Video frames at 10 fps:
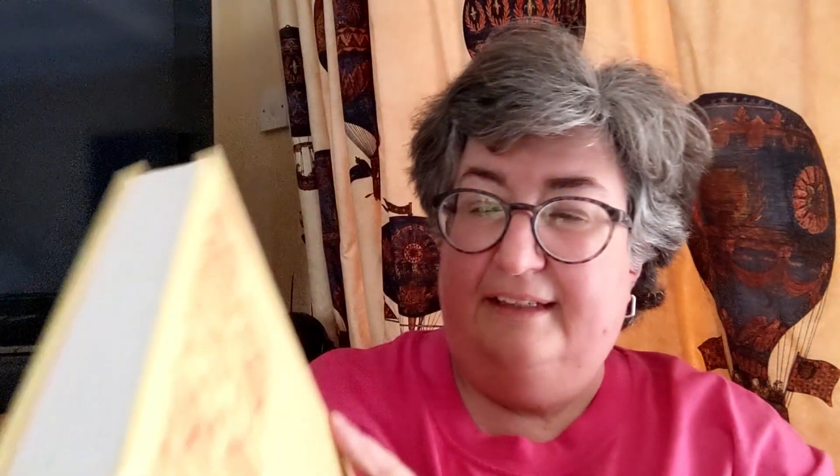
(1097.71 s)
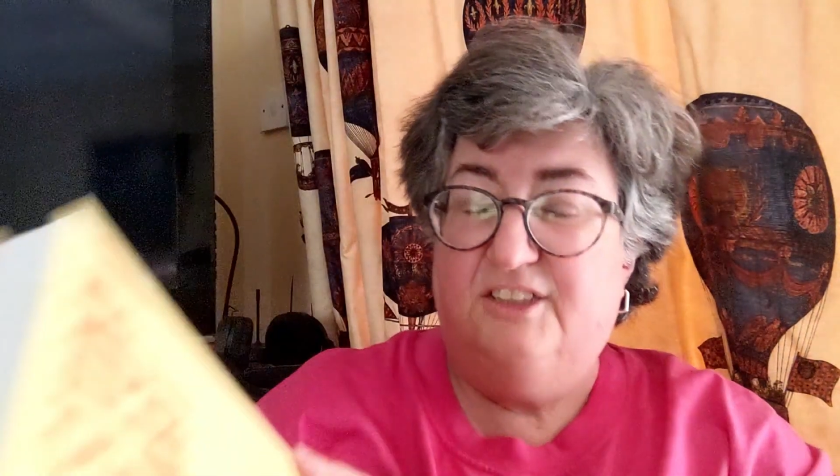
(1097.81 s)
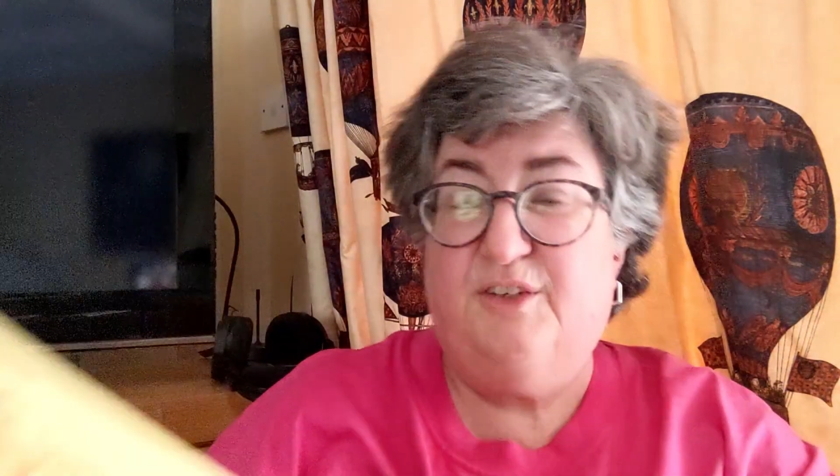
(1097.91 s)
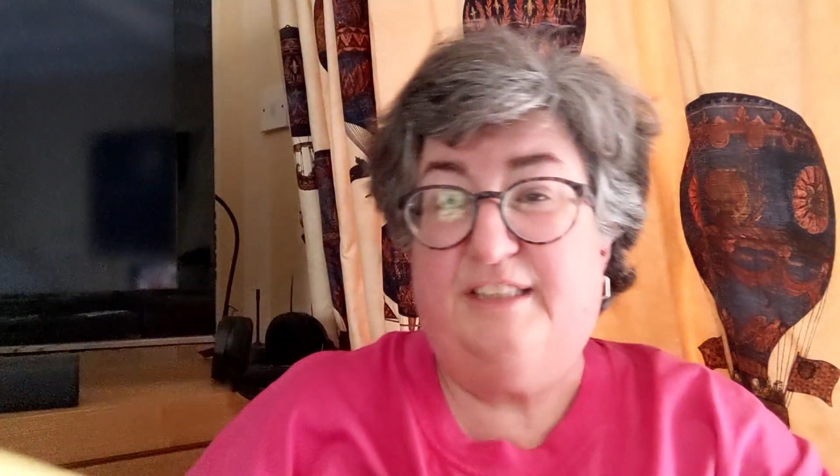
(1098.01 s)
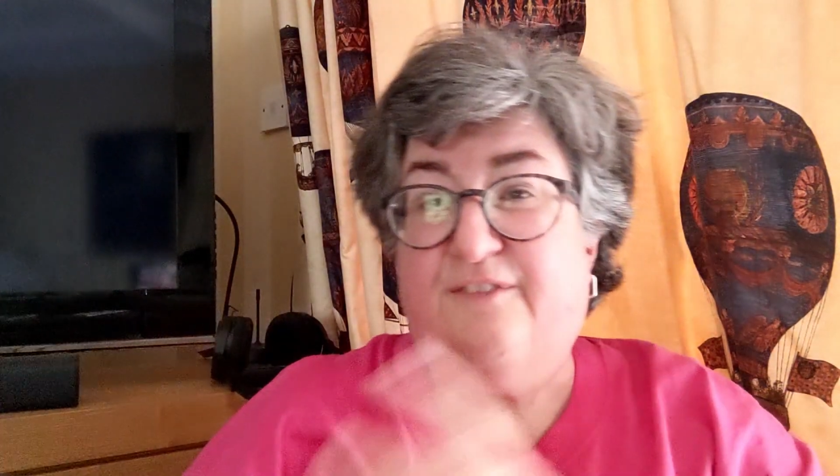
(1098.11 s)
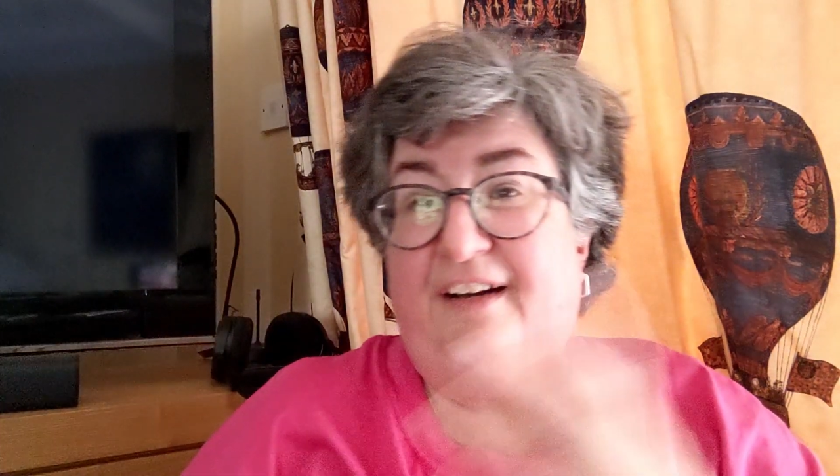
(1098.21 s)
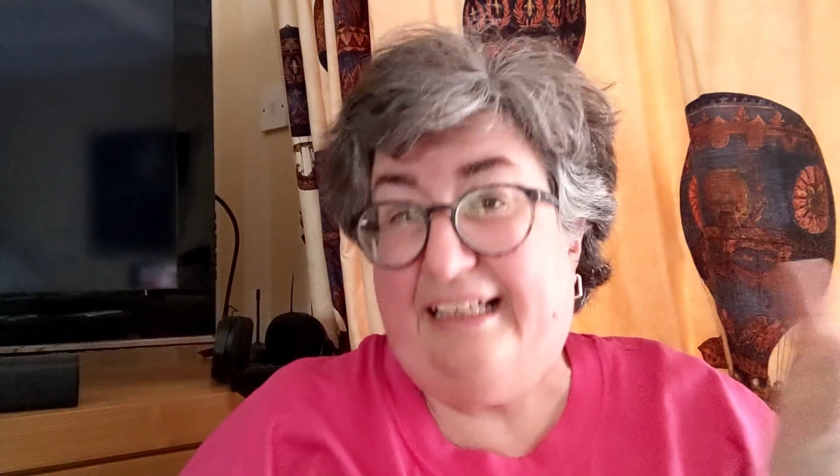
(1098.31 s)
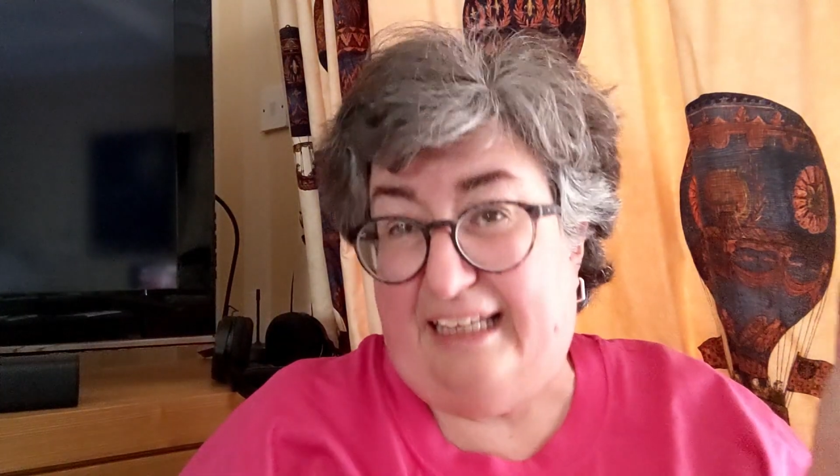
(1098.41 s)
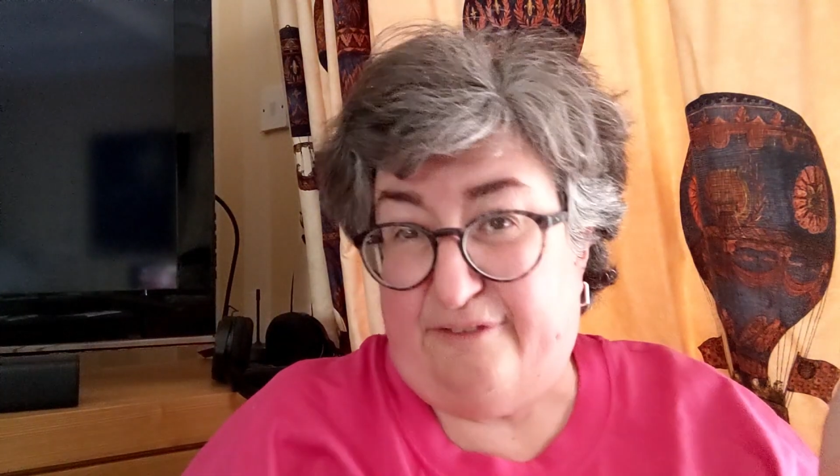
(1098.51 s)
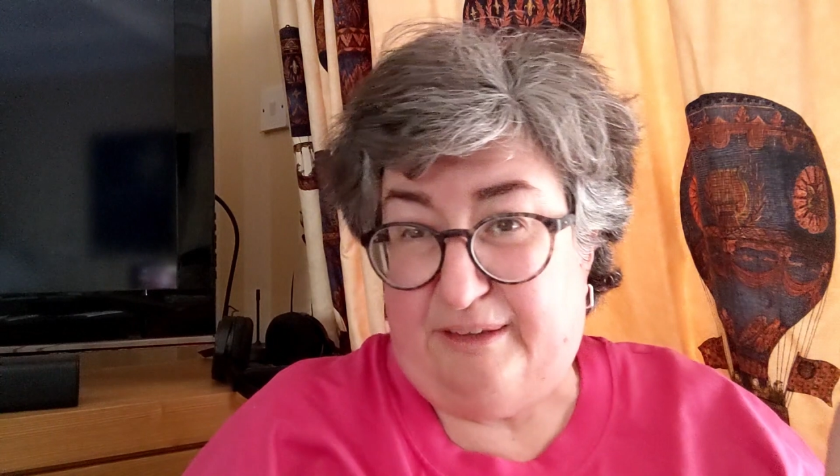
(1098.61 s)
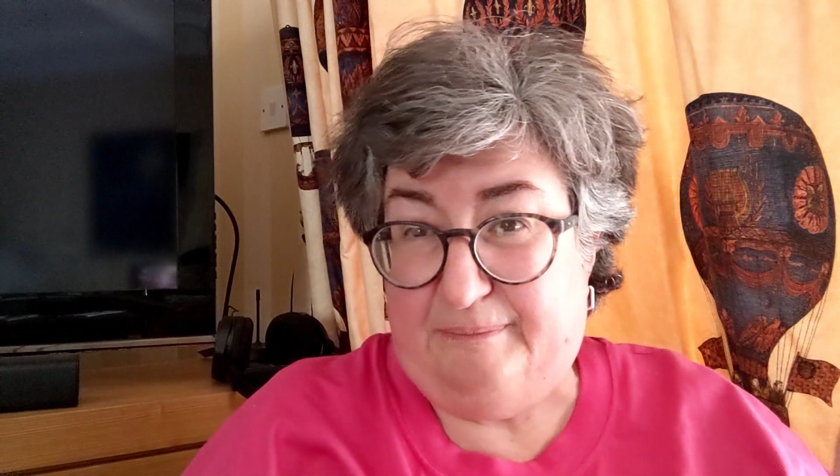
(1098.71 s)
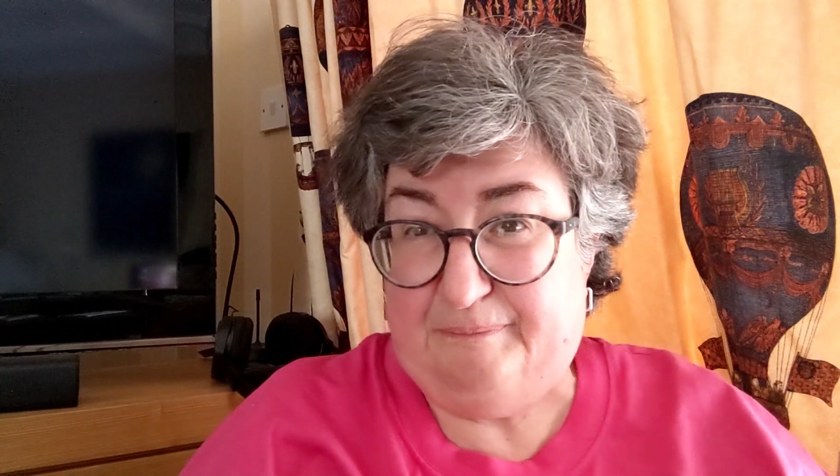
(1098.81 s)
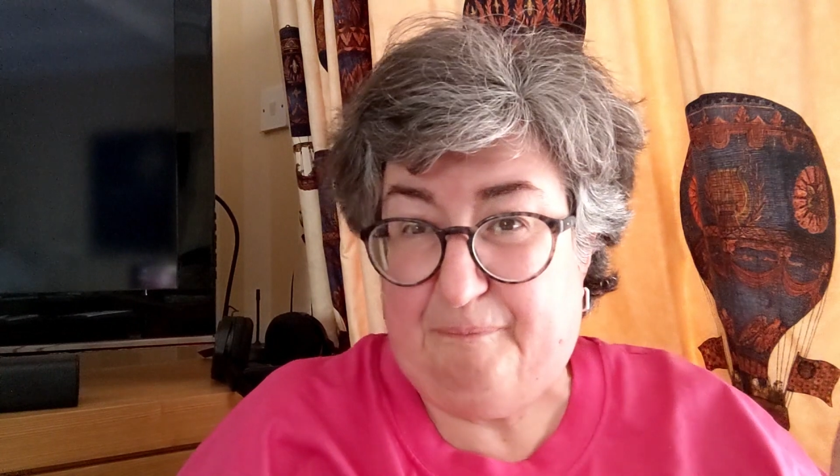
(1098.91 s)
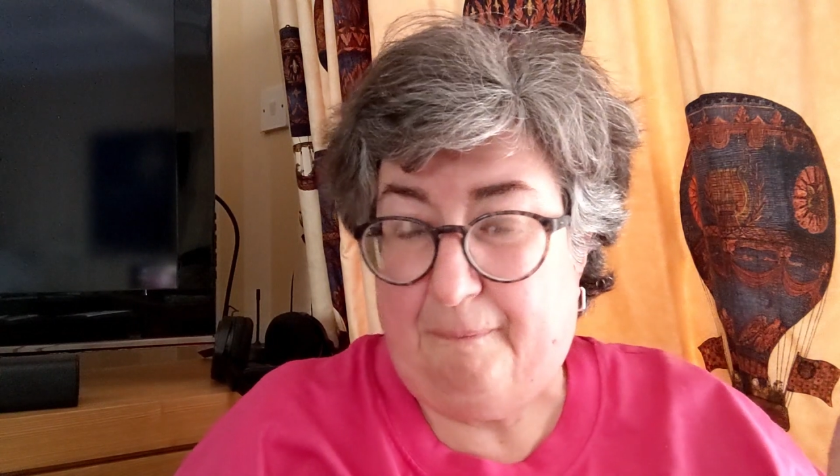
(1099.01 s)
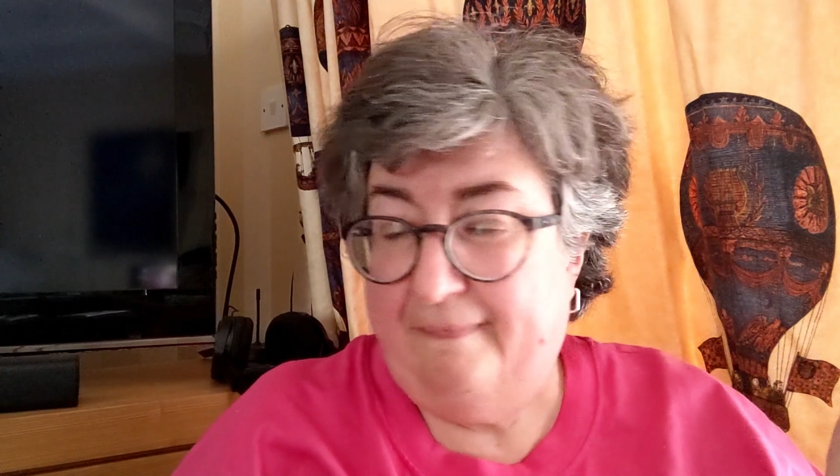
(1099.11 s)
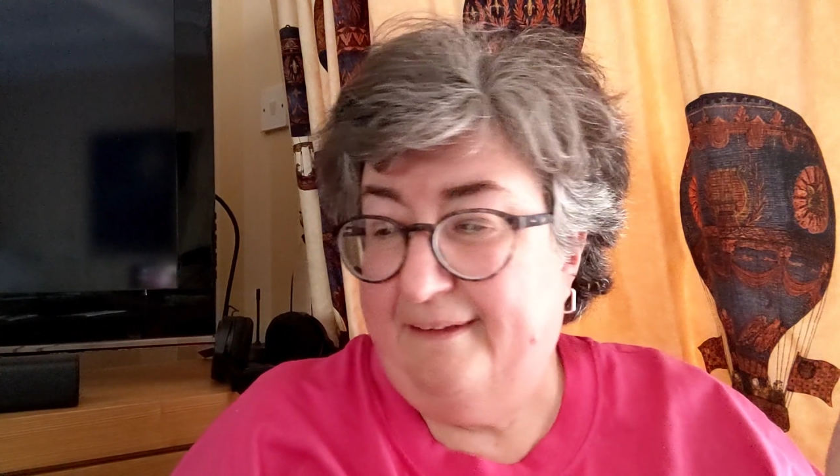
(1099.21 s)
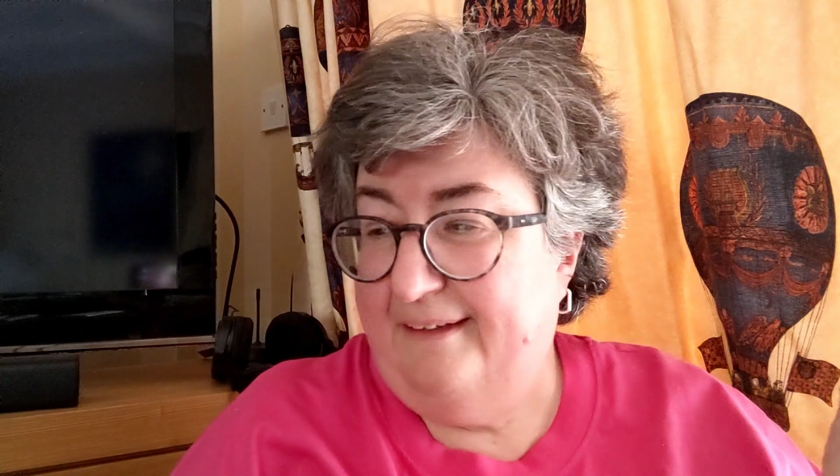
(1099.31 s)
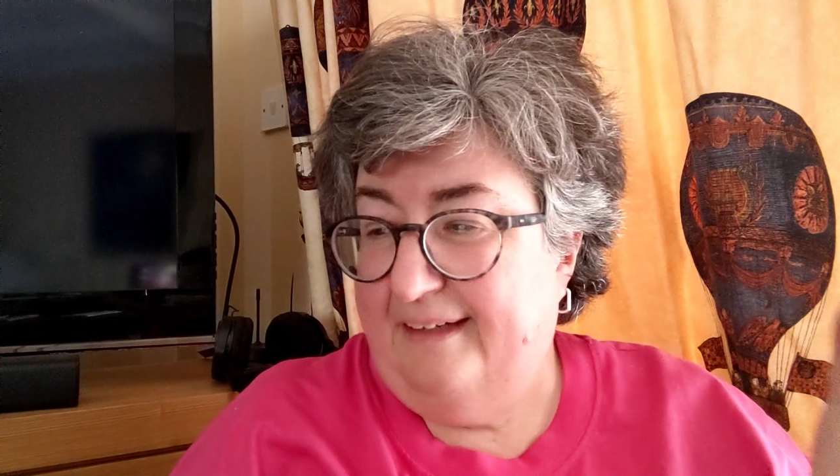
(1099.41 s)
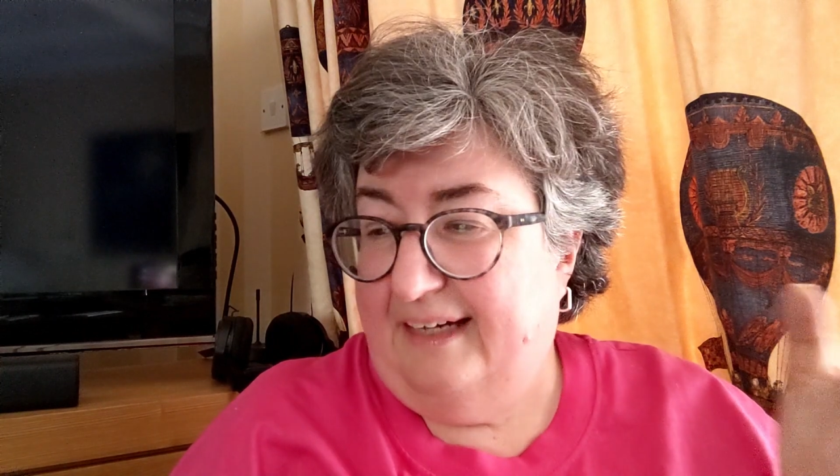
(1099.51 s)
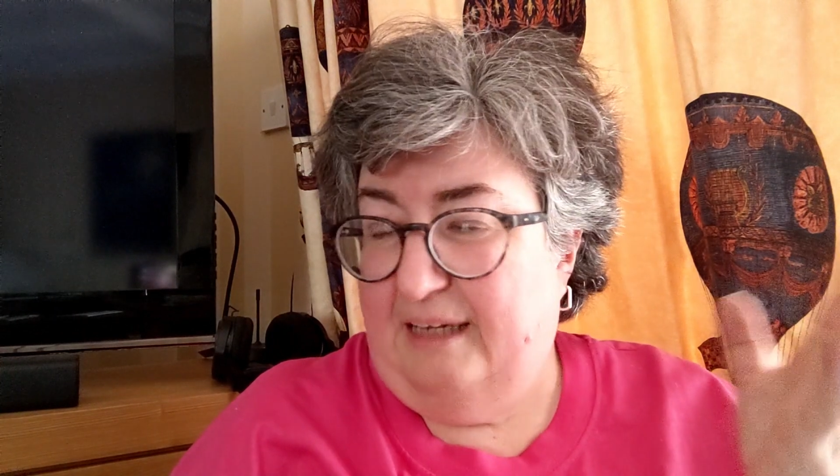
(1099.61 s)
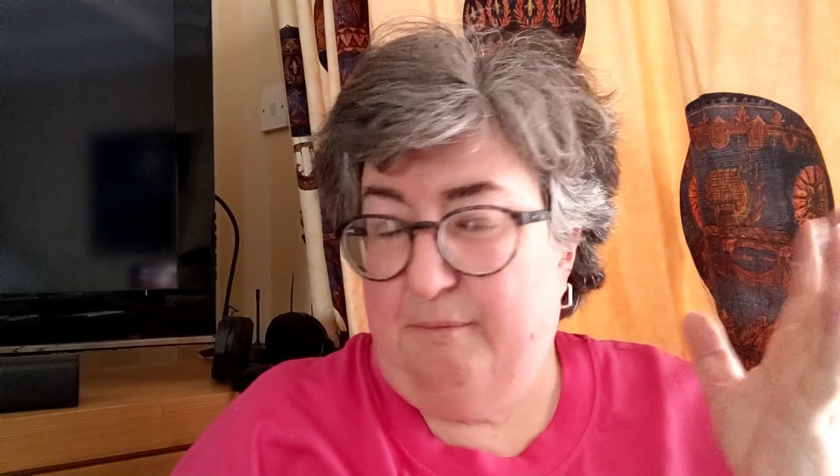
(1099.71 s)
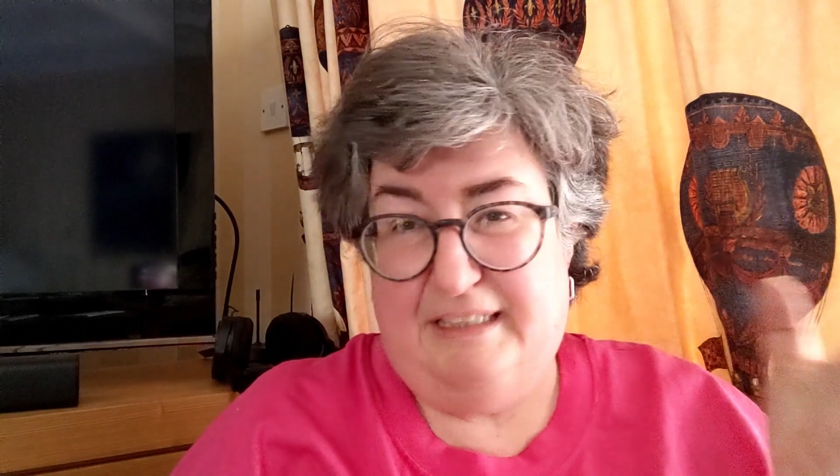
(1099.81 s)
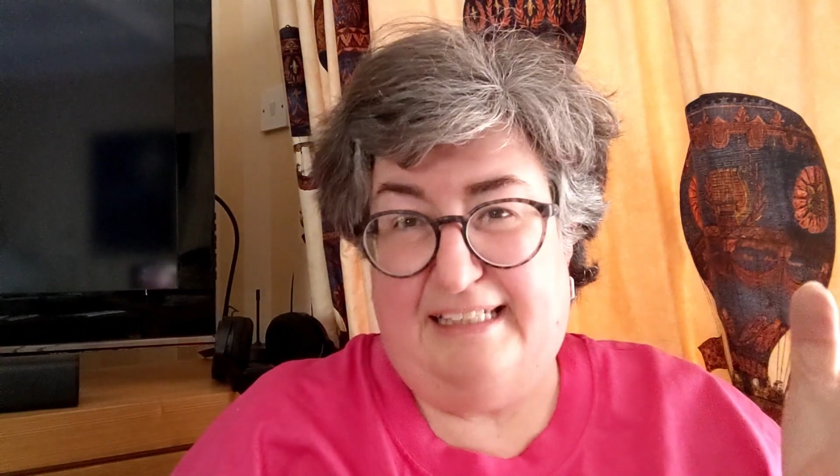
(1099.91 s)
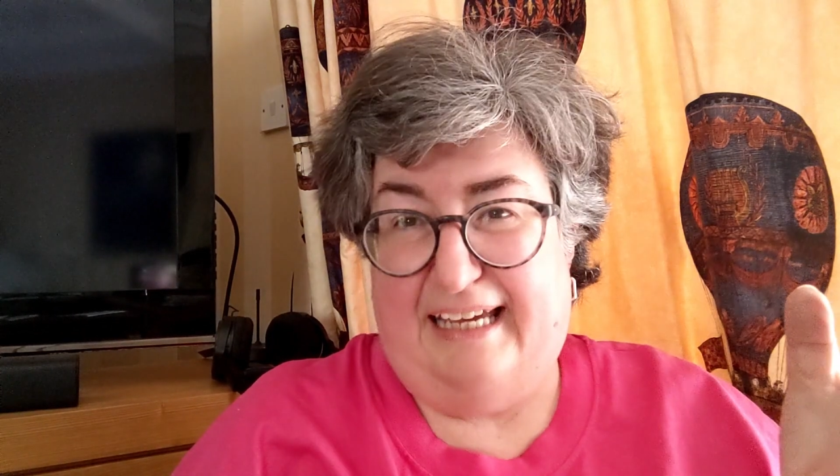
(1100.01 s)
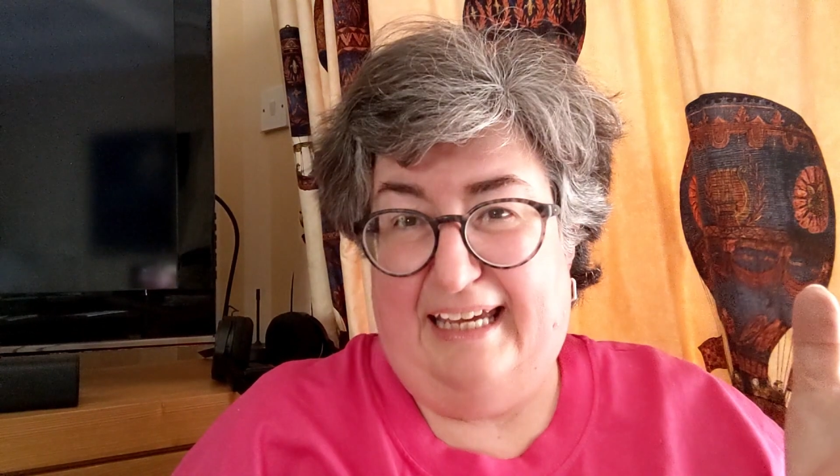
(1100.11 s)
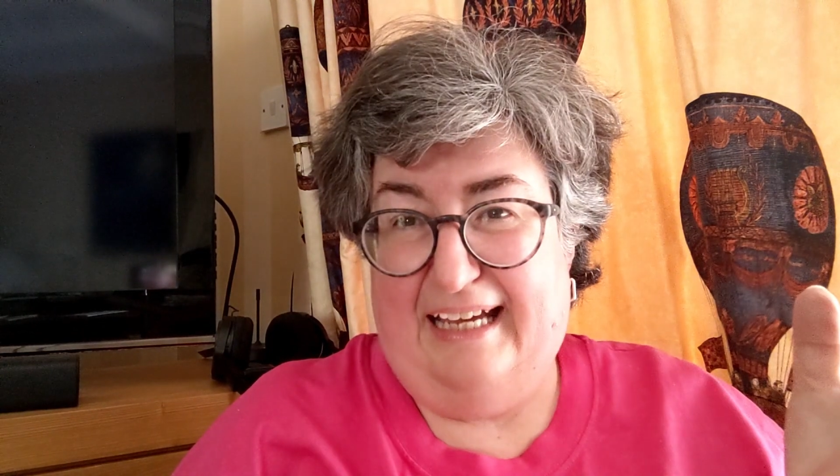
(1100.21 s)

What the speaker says: So it's very clever. I must say,